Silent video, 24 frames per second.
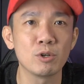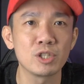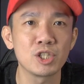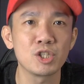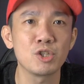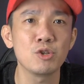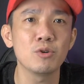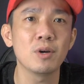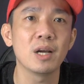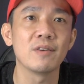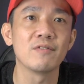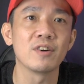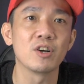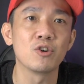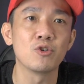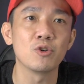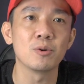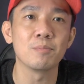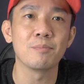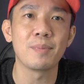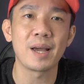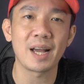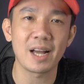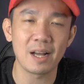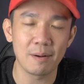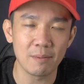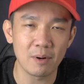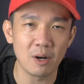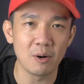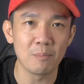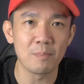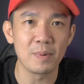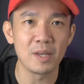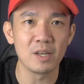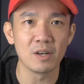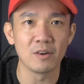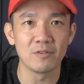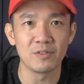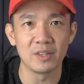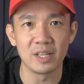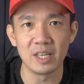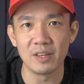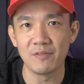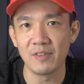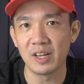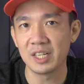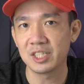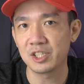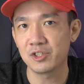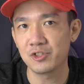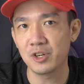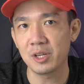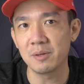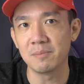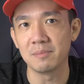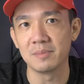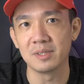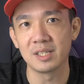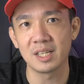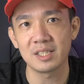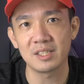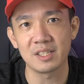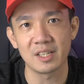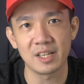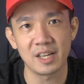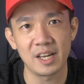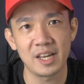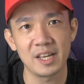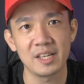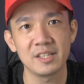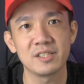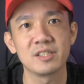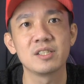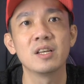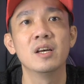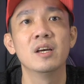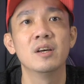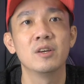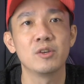still have a good backup copy of the event stream just in case